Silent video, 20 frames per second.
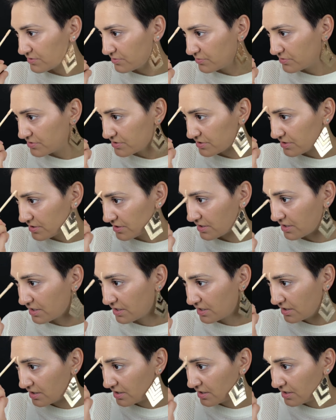So we're just gonna
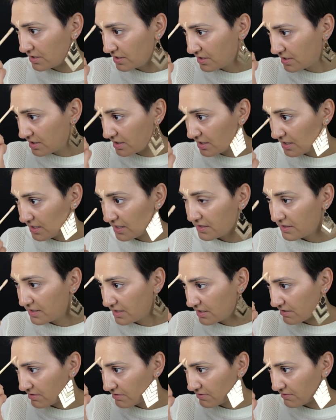add
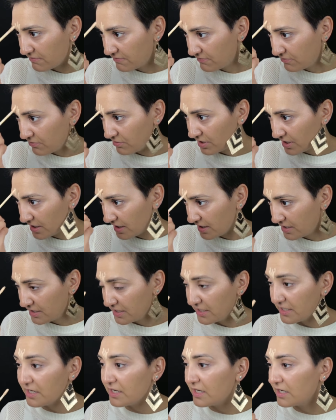that on the forehead
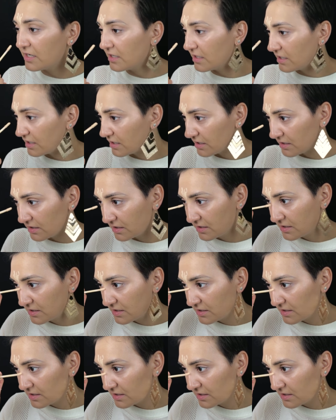here.